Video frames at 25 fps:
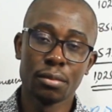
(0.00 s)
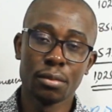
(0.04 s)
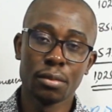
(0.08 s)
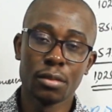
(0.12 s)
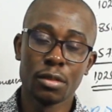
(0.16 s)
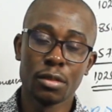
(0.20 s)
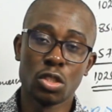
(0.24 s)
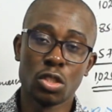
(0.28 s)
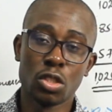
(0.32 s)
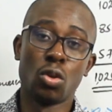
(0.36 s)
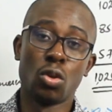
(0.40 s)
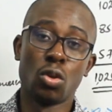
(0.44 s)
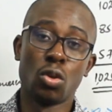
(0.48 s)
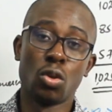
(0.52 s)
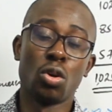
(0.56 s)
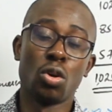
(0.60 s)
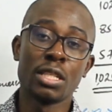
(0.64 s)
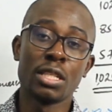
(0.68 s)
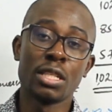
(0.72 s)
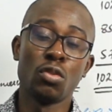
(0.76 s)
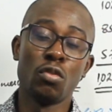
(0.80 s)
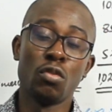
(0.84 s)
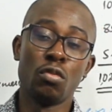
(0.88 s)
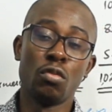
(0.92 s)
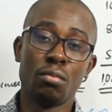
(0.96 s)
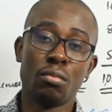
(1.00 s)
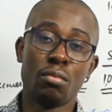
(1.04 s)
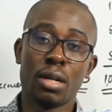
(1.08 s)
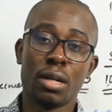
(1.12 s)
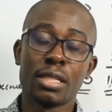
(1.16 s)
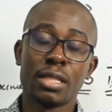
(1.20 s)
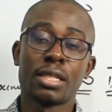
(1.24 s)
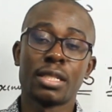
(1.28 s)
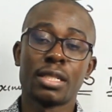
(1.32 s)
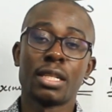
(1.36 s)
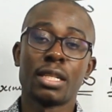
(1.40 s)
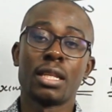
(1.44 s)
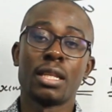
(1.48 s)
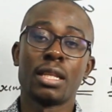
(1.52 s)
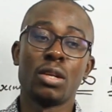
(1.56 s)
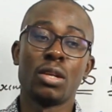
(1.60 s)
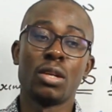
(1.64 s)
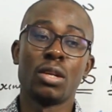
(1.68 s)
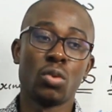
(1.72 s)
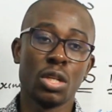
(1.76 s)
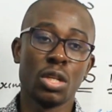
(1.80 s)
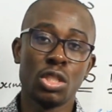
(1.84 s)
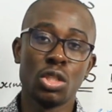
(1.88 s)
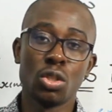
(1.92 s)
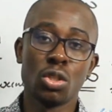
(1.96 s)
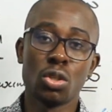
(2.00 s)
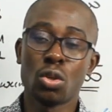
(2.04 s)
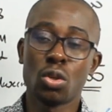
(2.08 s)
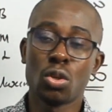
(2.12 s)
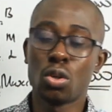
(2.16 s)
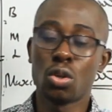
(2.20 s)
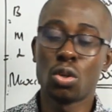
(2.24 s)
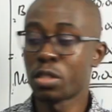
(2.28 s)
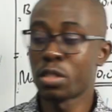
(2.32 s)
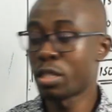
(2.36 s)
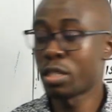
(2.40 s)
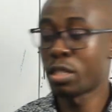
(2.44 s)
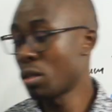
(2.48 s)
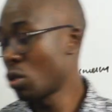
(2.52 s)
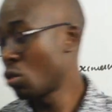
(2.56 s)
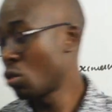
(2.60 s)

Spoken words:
so long as you've mastered the original concept that